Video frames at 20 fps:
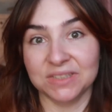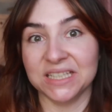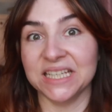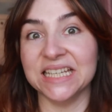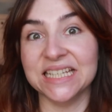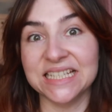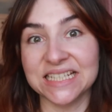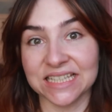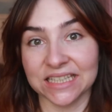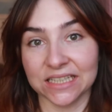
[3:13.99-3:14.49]

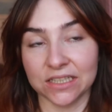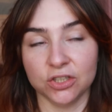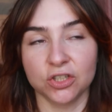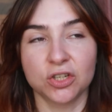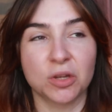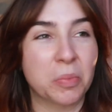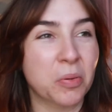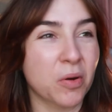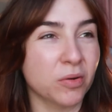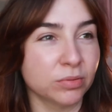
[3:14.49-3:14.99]
Easily. You
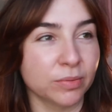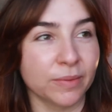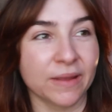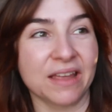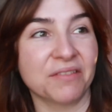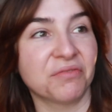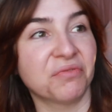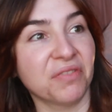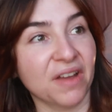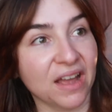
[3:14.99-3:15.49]
could probably
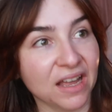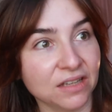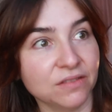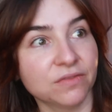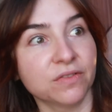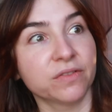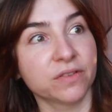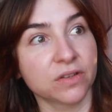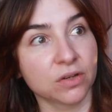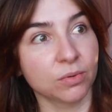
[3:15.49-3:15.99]
have
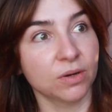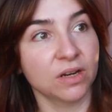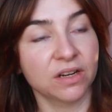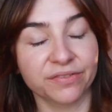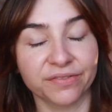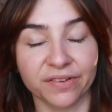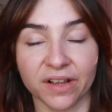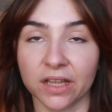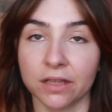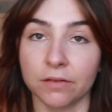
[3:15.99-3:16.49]
5 if there were
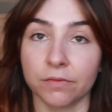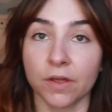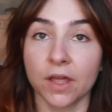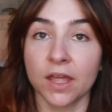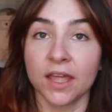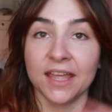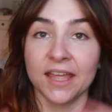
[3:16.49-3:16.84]
5.